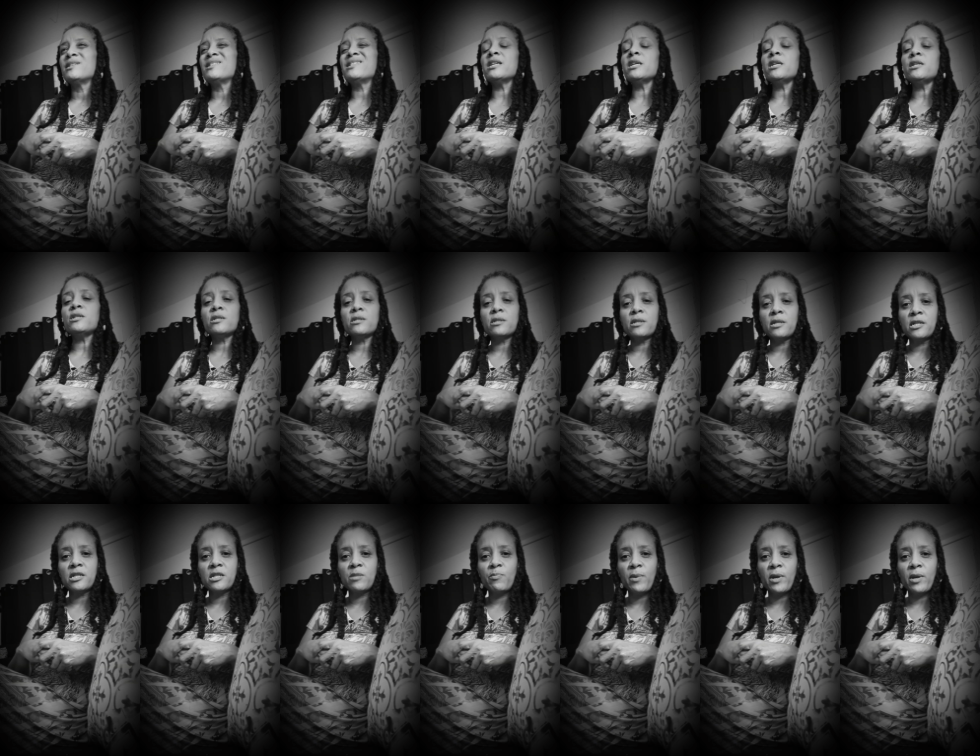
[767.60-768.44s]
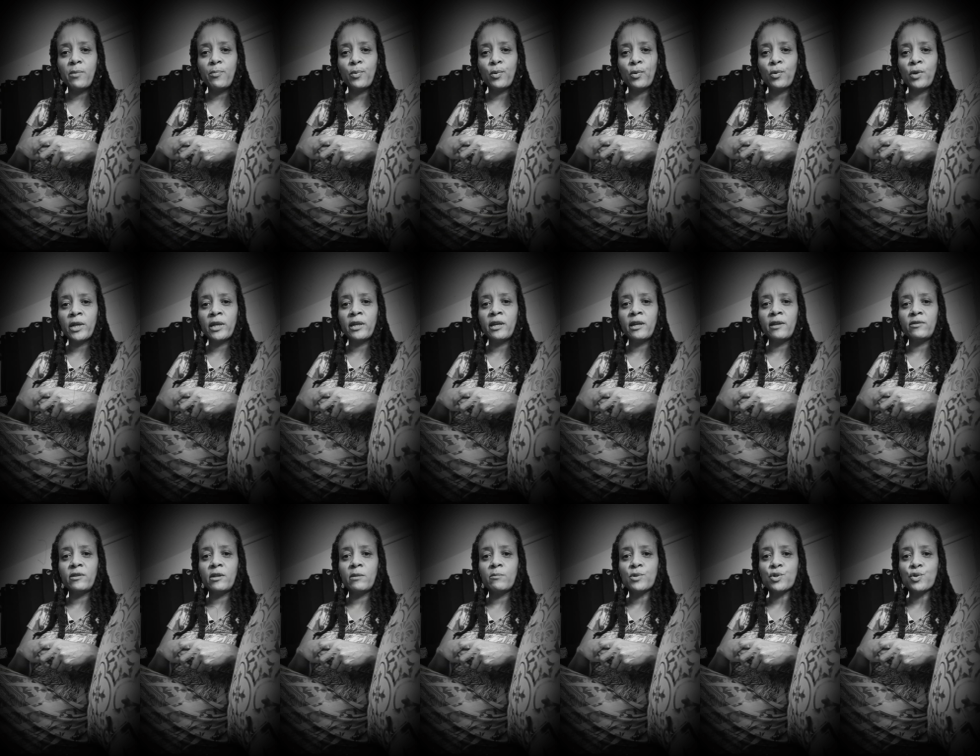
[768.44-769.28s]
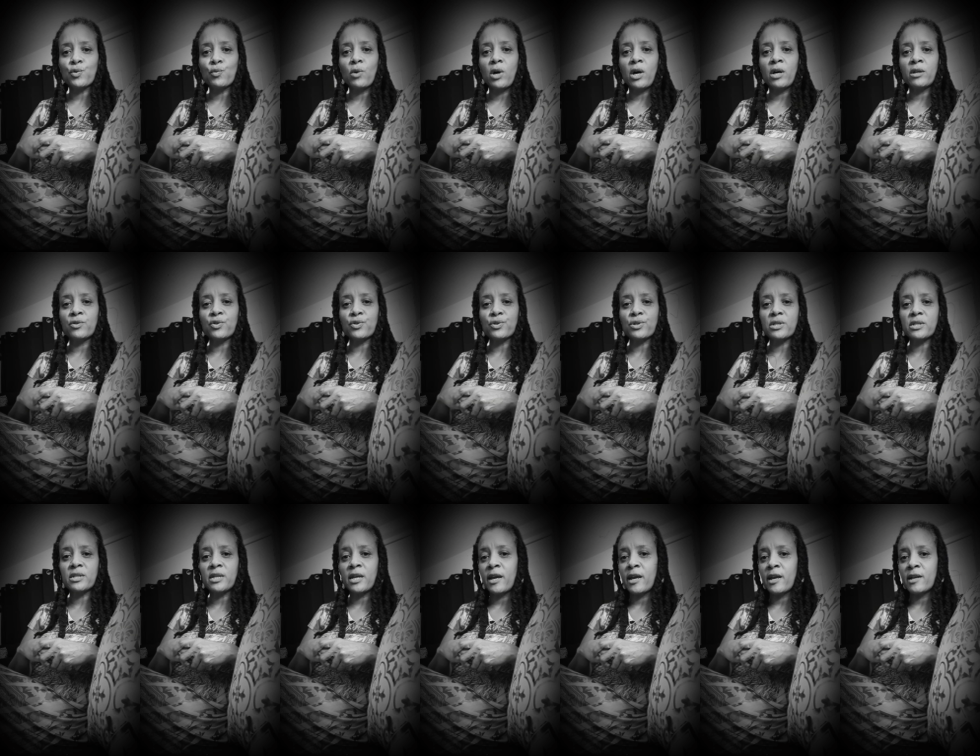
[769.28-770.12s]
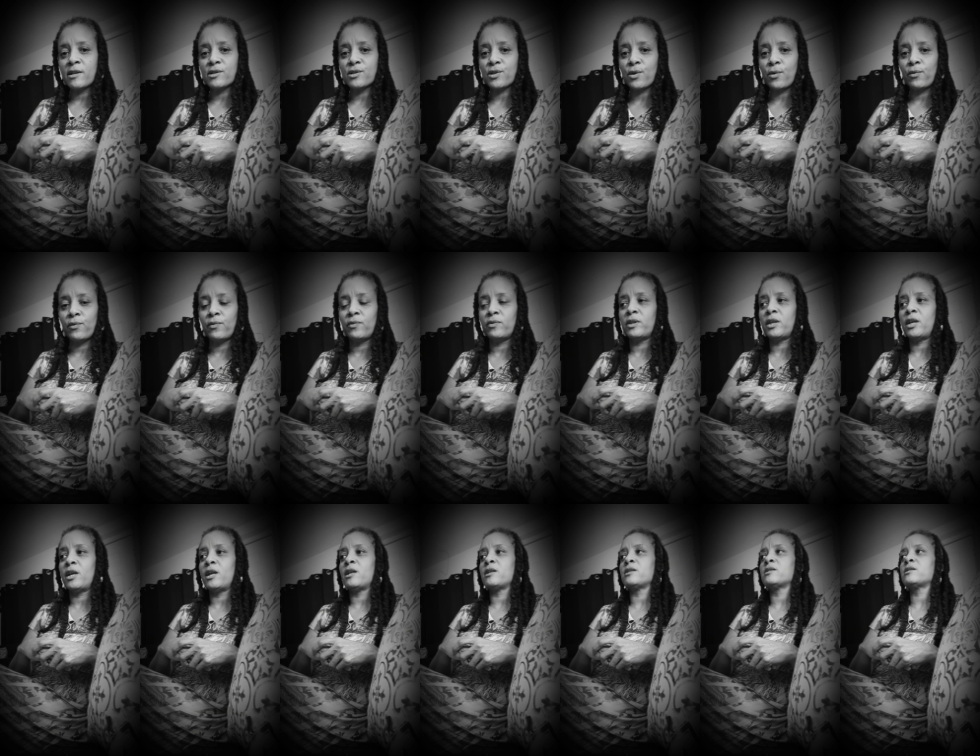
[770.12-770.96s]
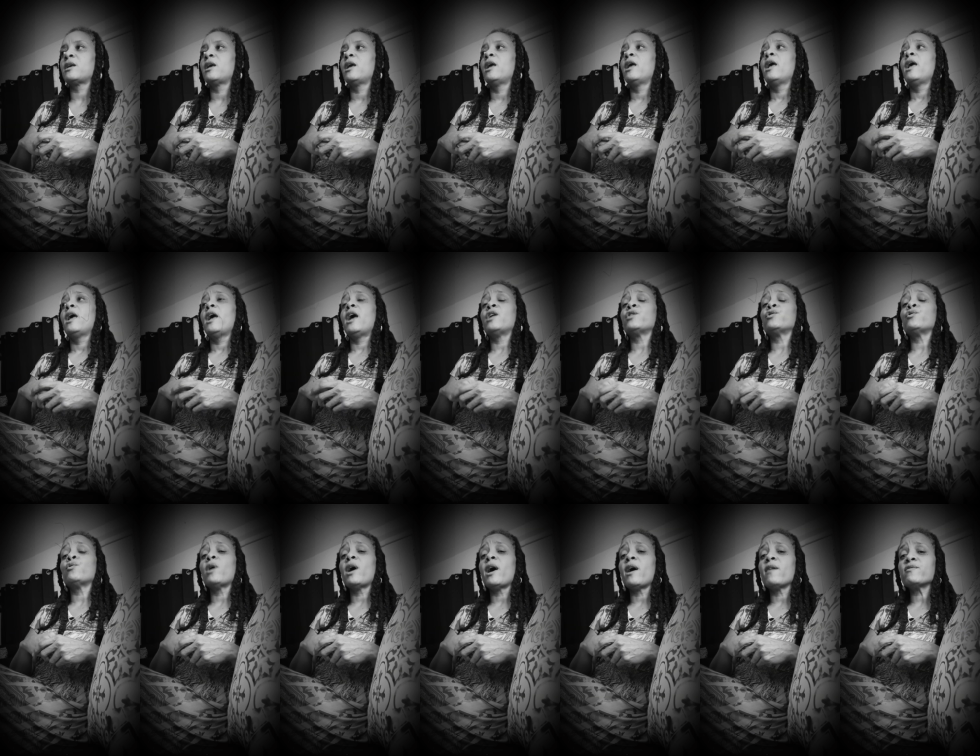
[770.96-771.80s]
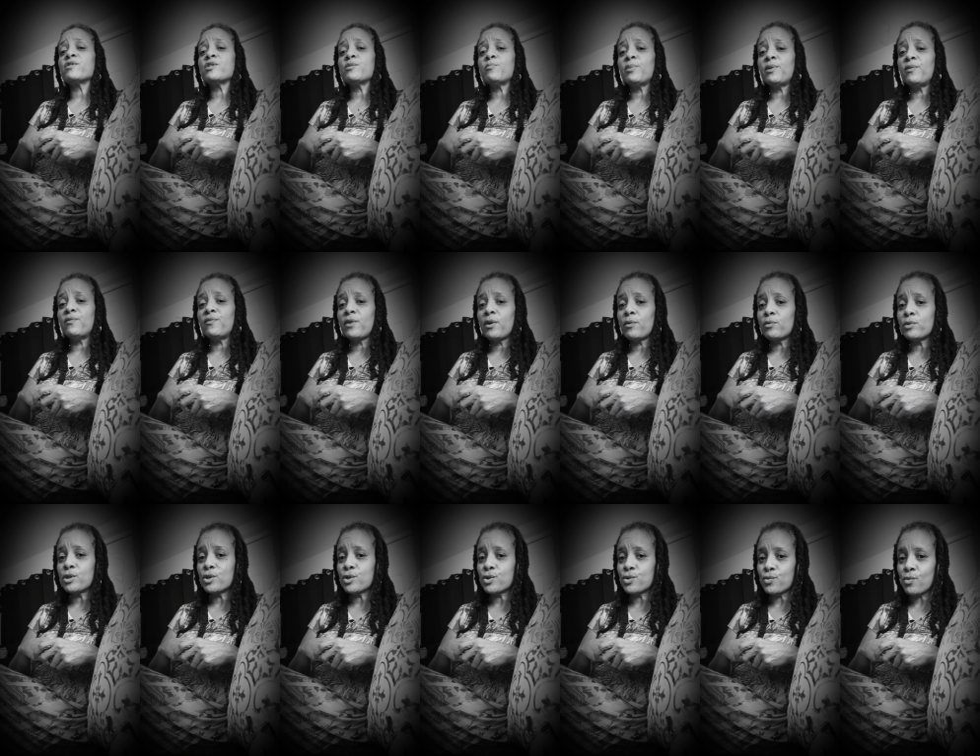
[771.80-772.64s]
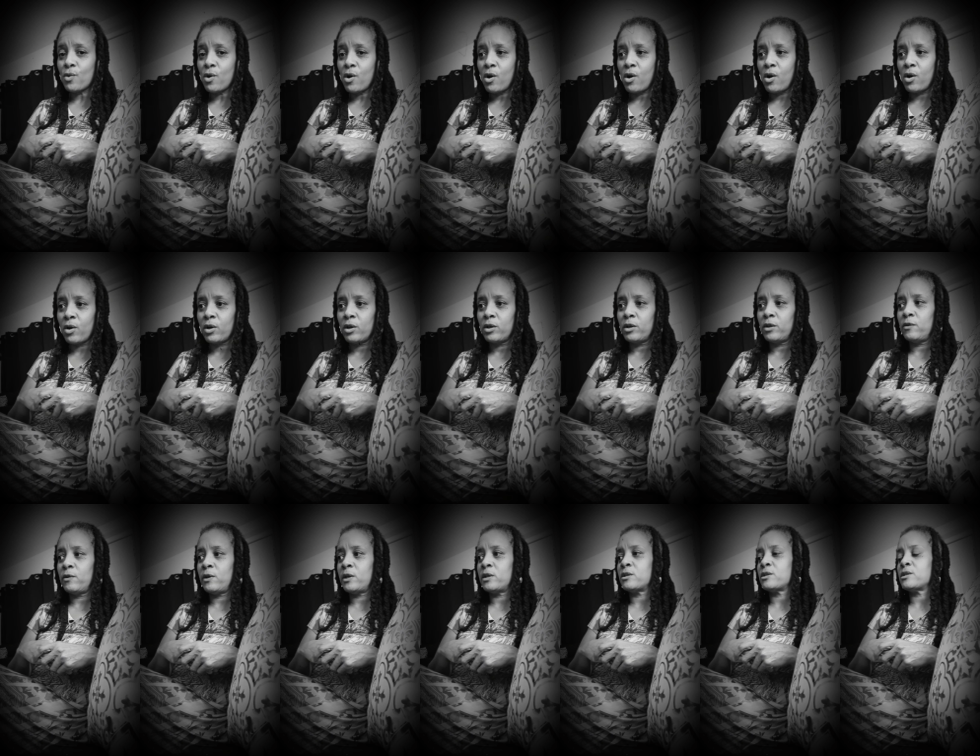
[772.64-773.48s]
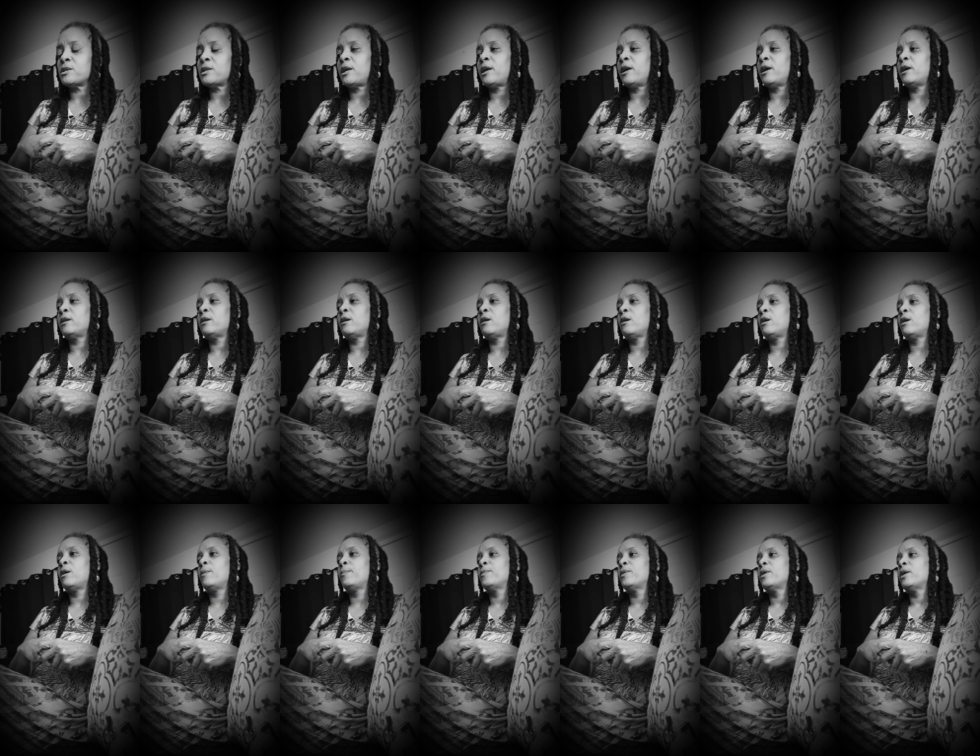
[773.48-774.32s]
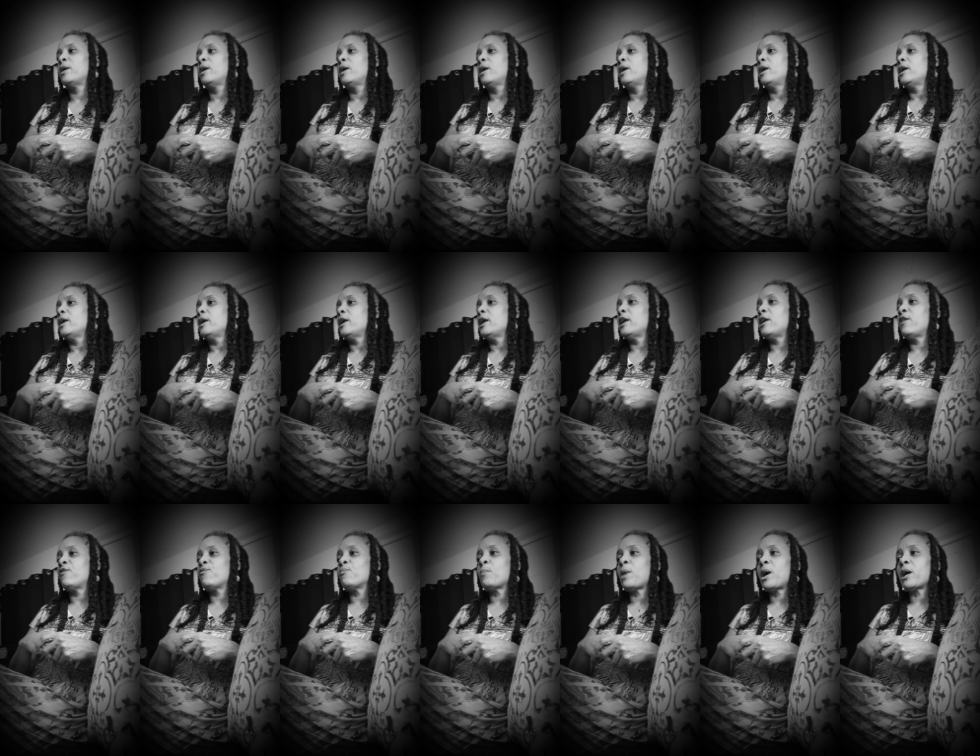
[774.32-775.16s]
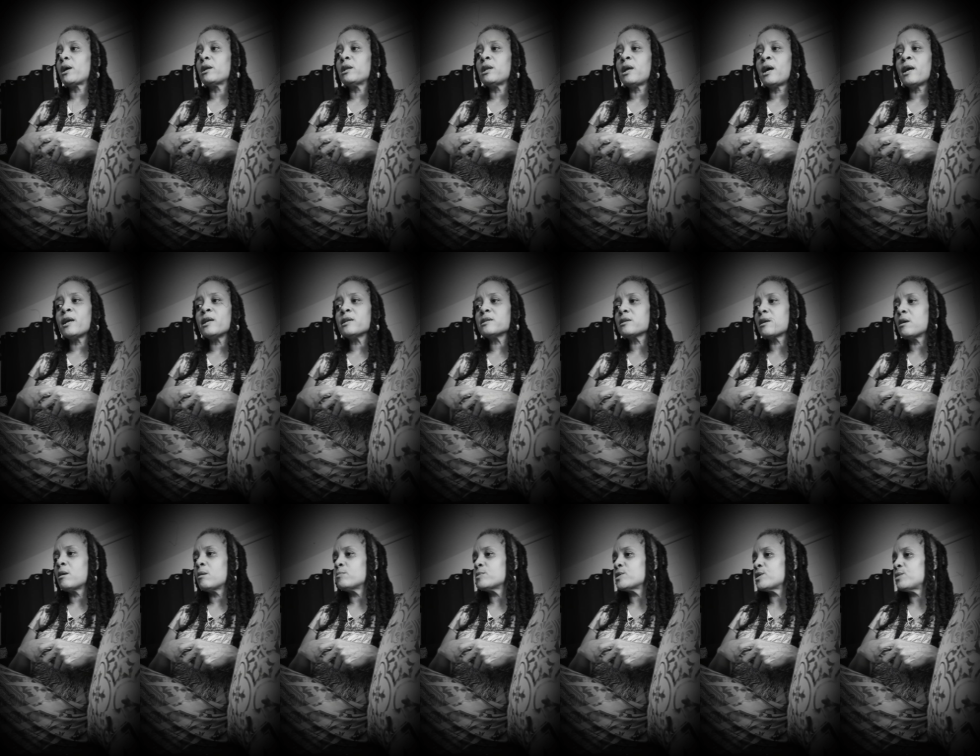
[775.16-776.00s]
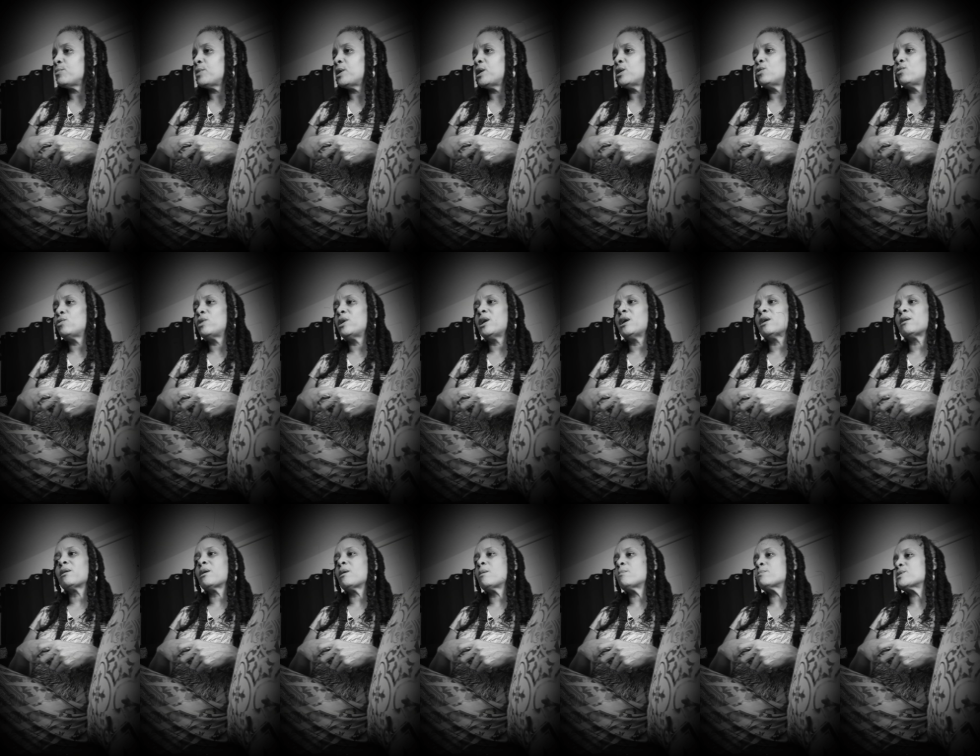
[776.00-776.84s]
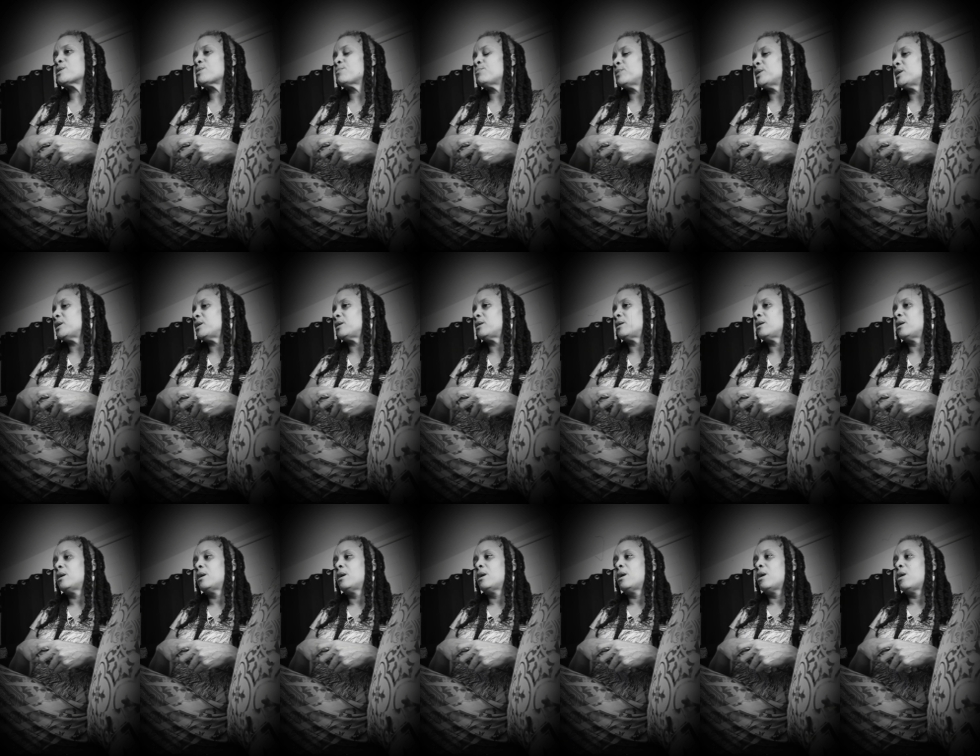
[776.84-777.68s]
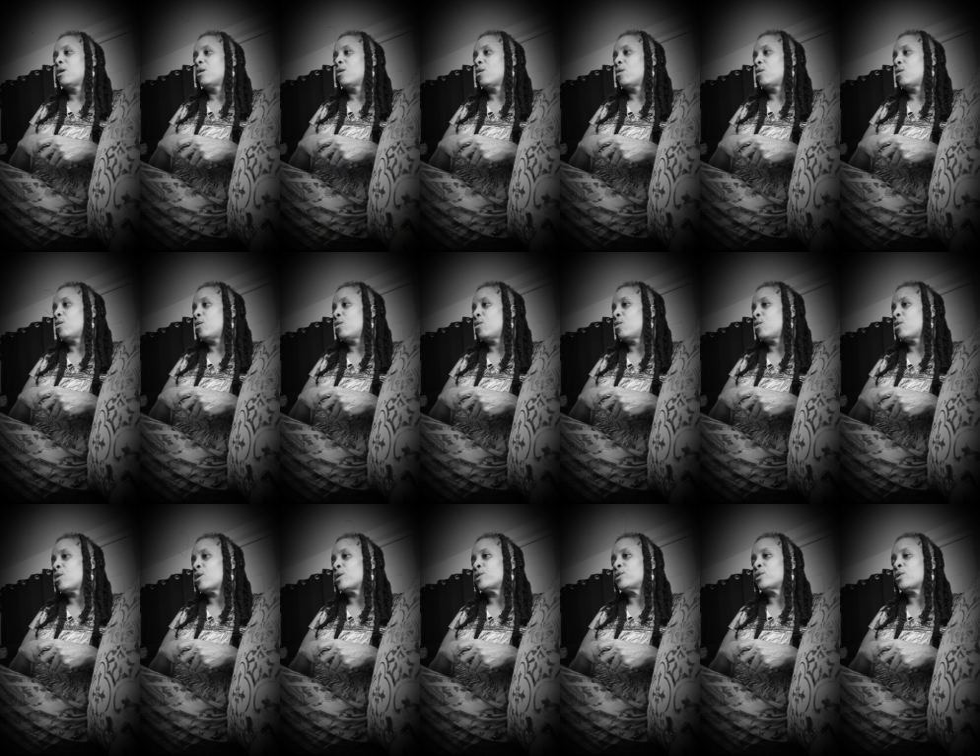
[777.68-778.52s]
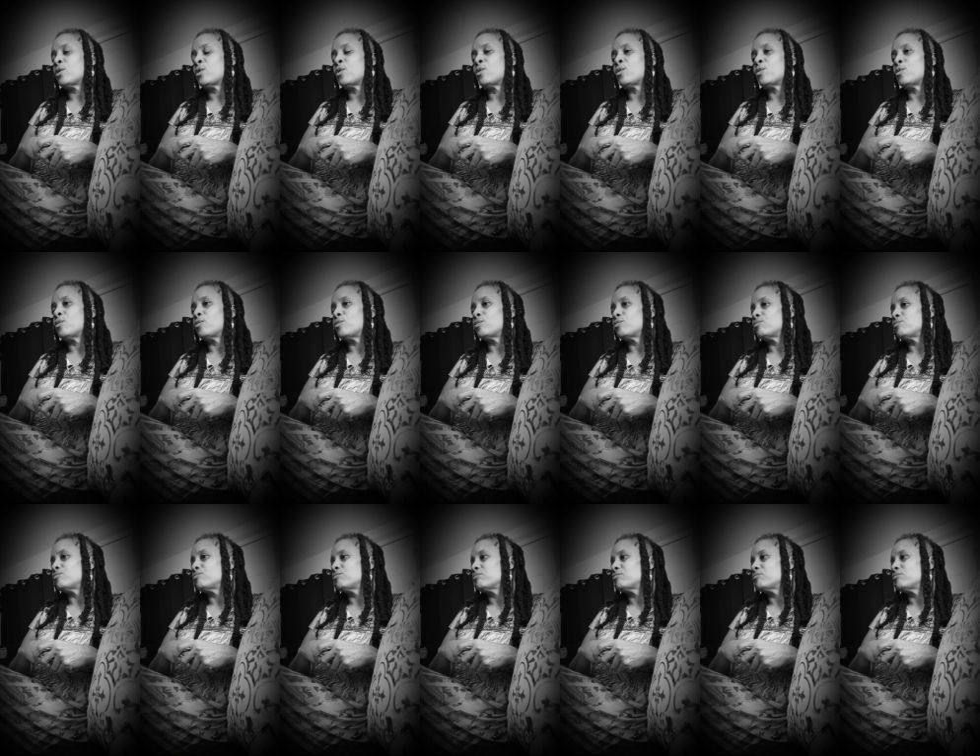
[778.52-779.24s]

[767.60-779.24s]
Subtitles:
teach these people and get them to understand certain things. And you have to be very strong. You understand? If my clients come to me, you can't come to me on no